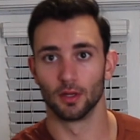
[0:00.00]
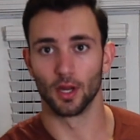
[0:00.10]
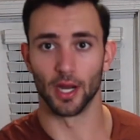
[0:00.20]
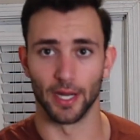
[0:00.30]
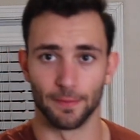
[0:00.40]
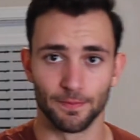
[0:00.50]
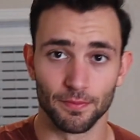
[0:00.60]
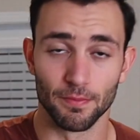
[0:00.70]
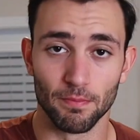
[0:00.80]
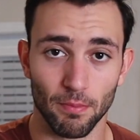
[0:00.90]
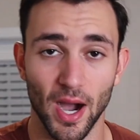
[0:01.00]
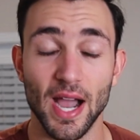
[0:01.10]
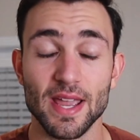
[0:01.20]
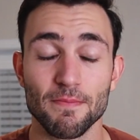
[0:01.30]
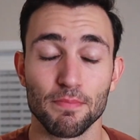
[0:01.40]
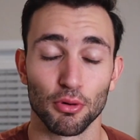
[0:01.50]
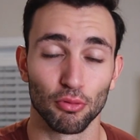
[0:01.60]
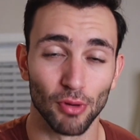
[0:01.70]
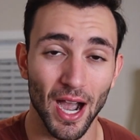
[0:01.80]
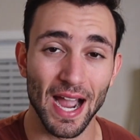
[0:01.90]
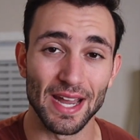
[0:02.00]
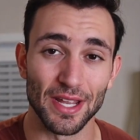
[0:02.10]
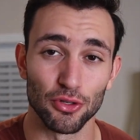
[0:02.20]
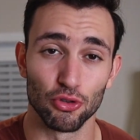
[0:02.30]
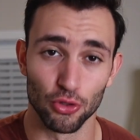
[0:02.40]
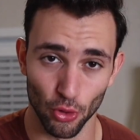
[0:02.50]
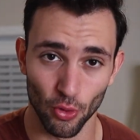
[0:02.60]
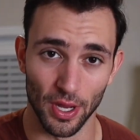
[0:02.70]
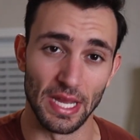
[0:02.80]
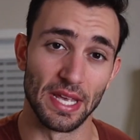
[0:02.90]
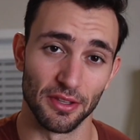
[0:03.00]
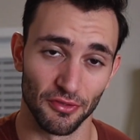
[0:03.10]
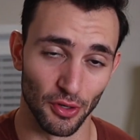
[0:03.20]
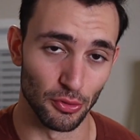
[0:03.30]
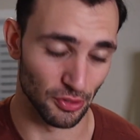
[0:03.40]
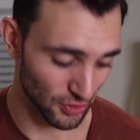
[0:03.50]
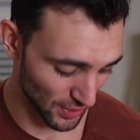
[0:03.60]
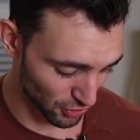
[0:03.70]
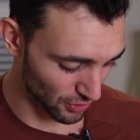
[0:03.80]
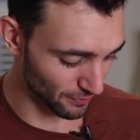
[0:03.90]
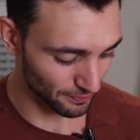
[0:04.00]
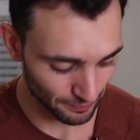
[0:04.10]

All right, my pride and joy in the frozen section.